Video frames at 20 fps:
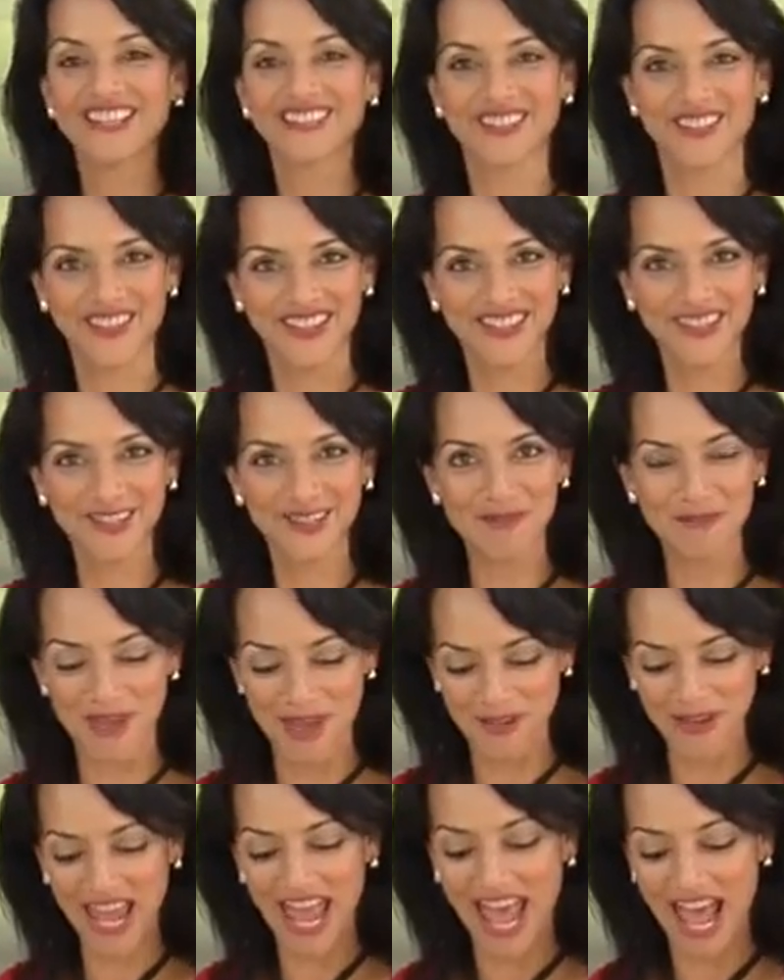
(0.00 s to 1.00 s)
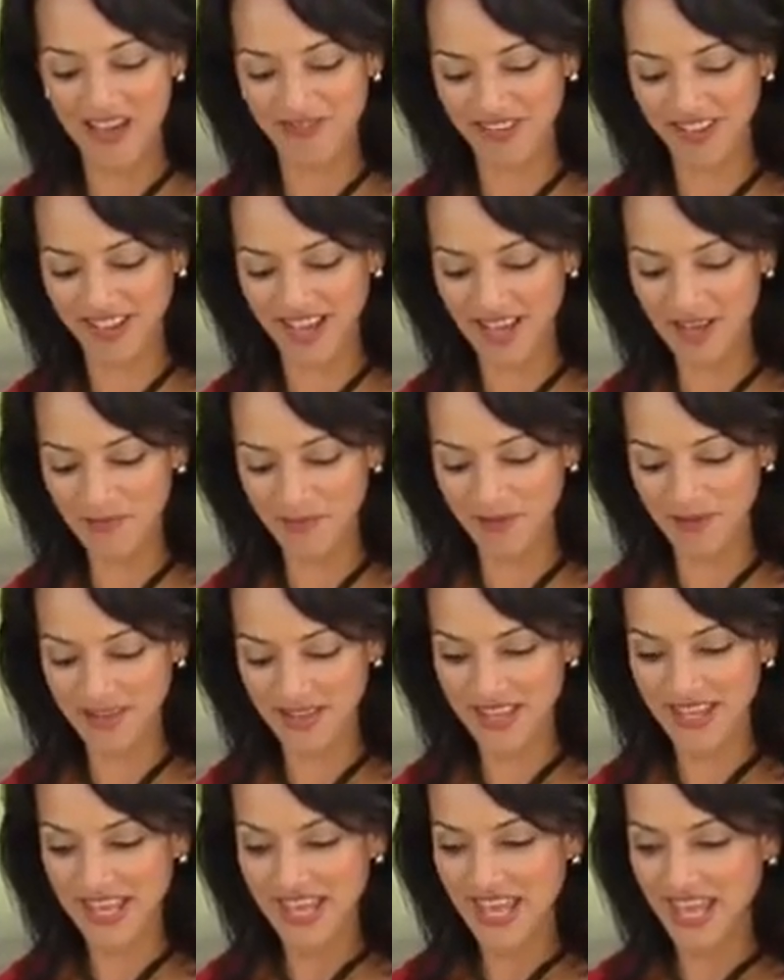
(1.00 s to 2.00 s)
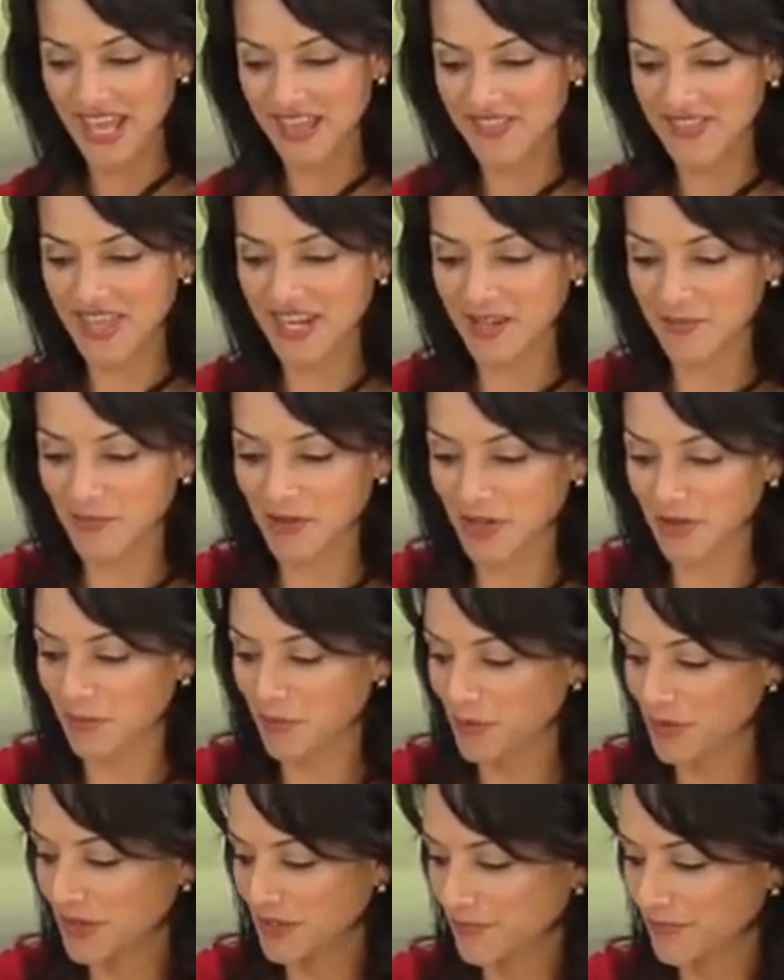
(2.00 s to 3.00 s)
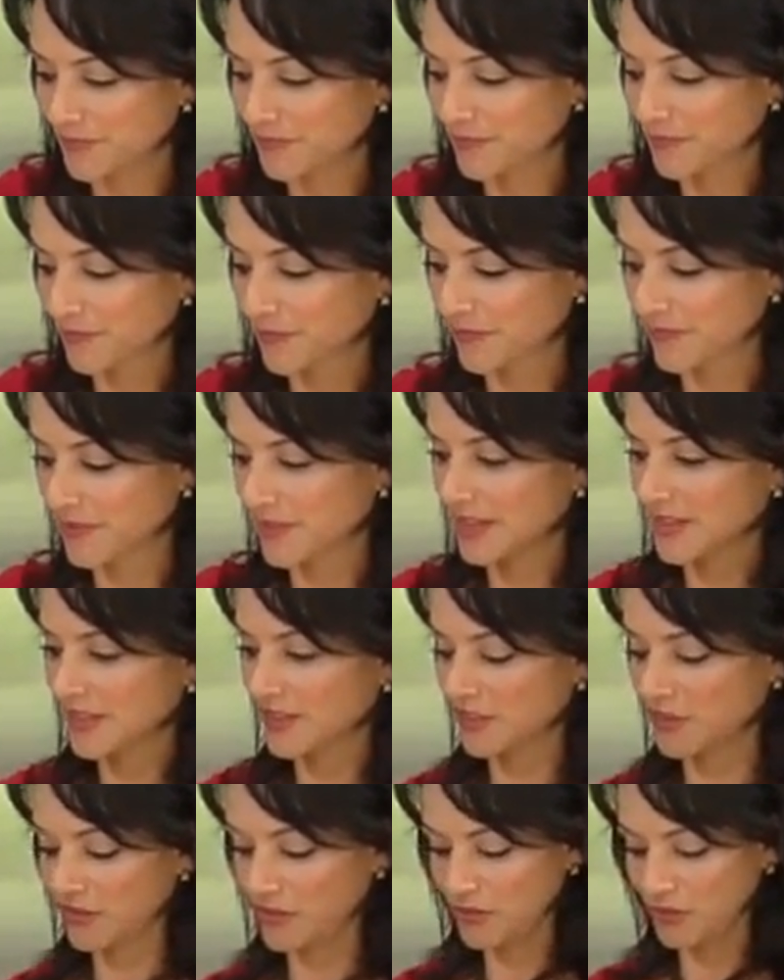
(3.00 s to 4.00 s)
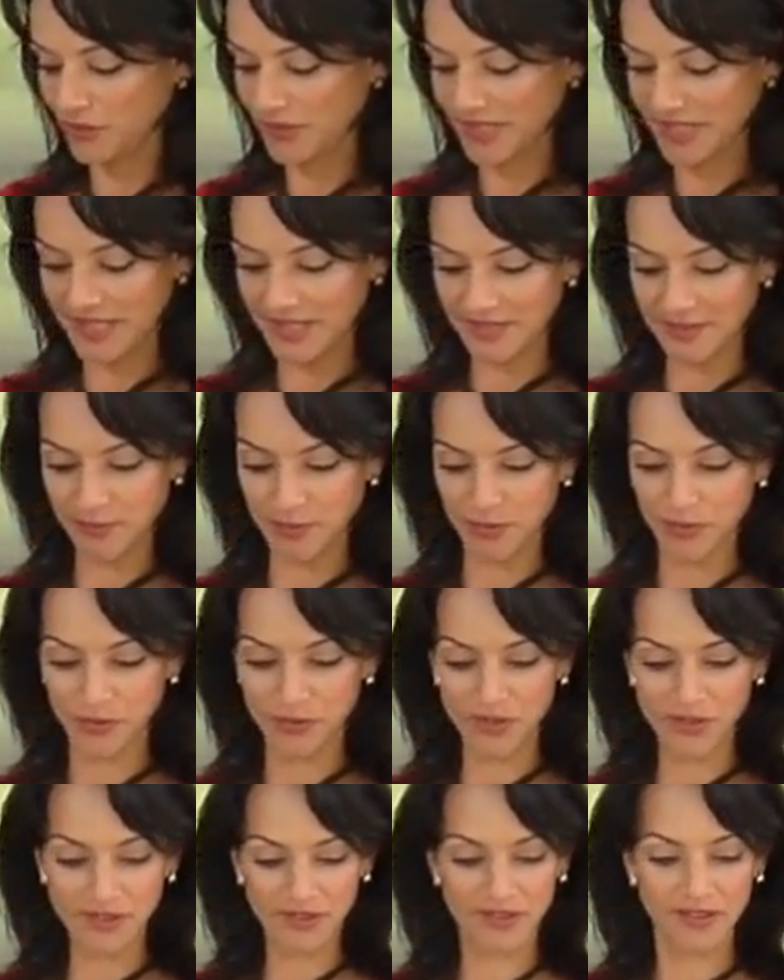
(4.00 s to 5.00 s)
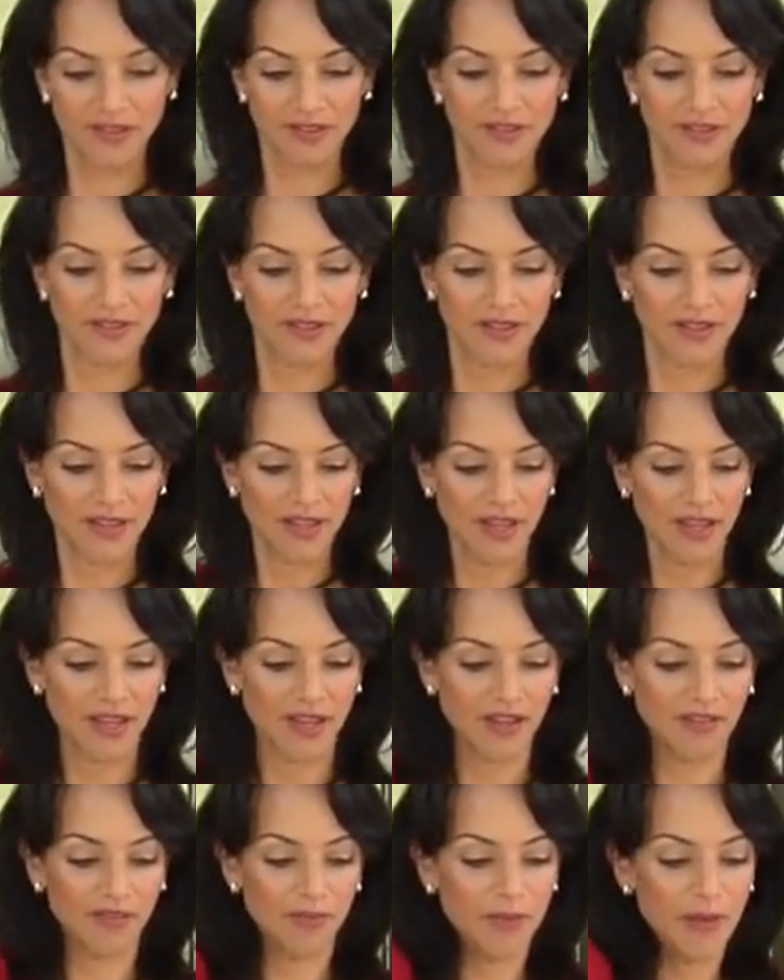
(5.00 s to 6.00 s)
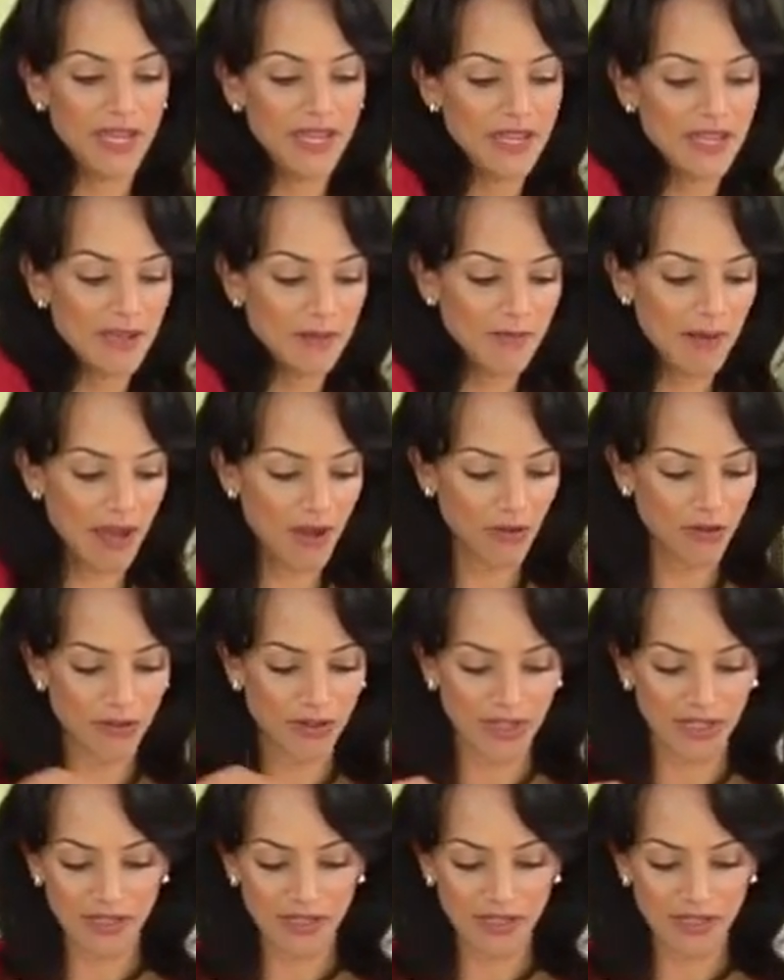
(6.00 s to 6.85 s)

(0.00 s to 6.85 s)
So this is about 1/2 cup. And then I'm going to put 2 teaspoons of baking powder